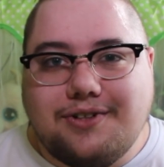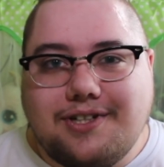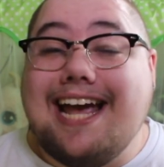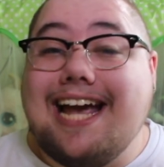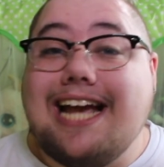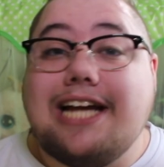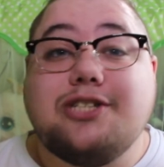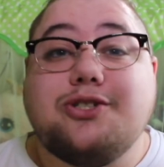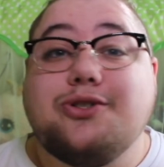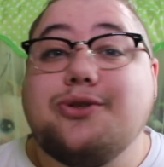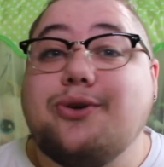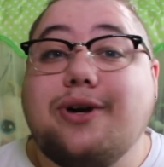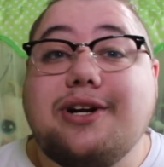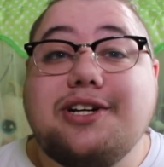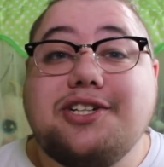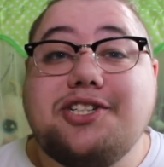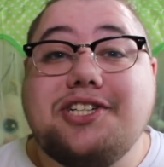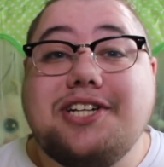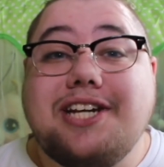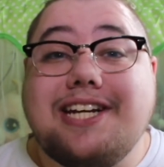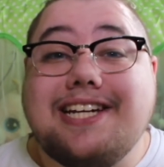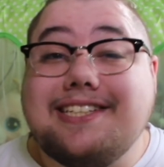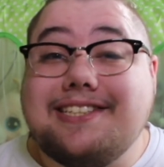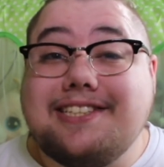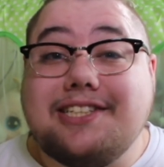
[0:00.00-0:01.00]
Age
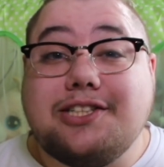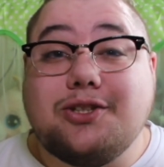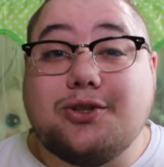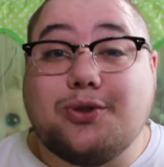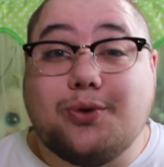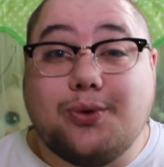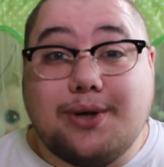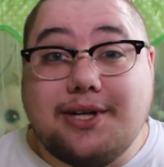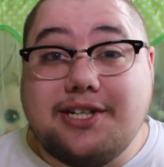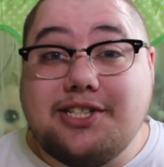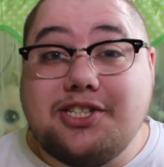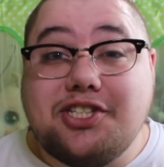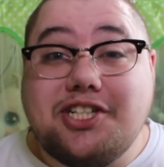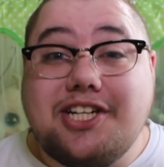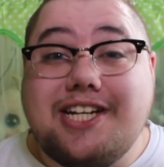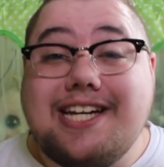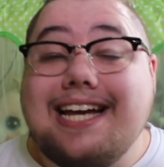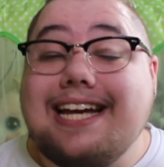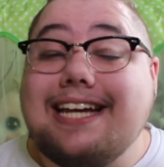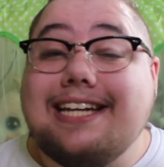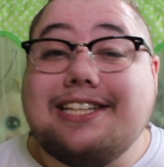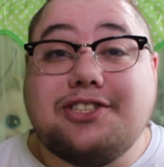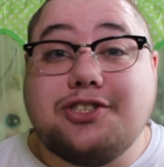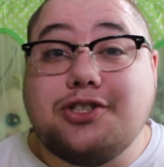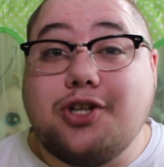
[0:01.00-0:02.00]
regression isn't cringy,
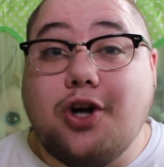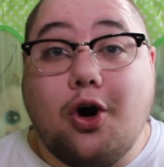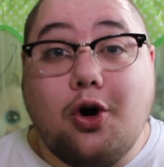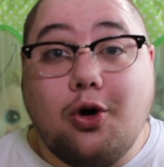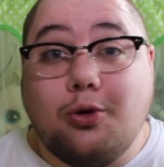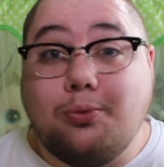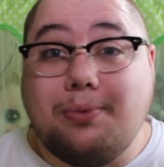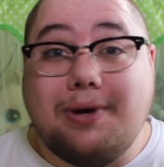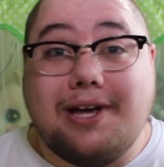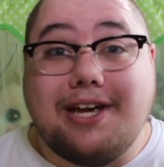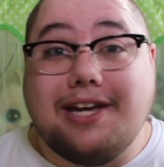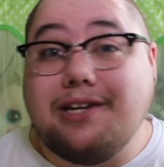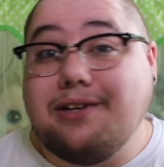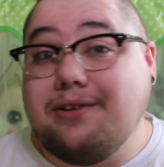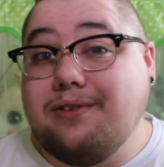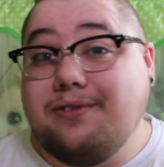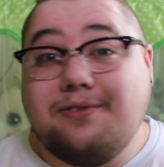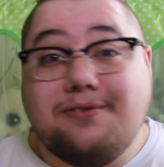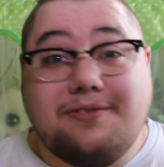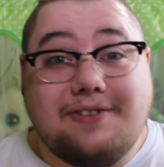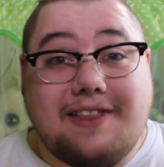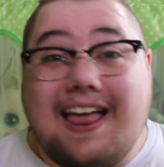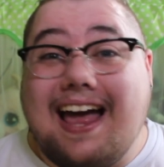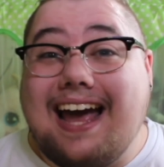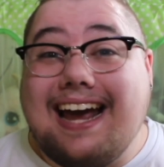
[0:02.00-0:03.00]
it's coping,
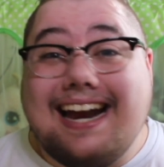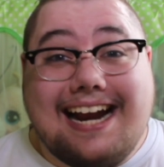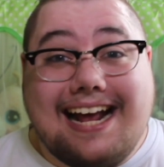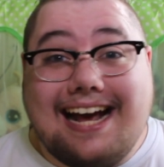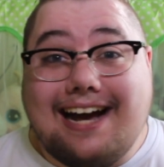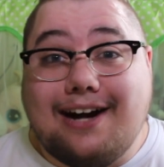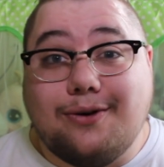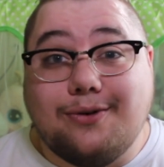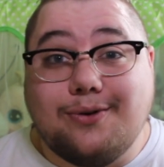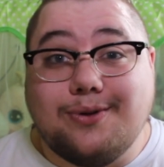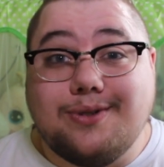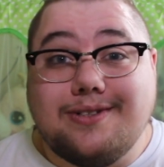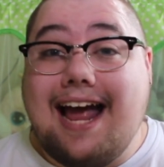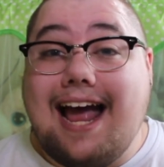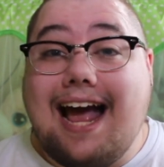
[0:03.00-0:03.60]
flat out.